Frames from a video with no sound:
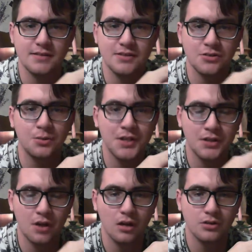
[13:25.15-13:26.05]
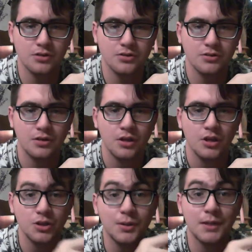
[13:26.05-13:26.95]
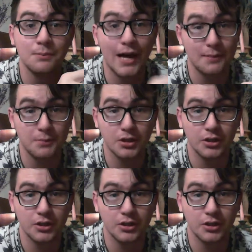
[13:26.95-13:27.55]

$20, you can buy a book.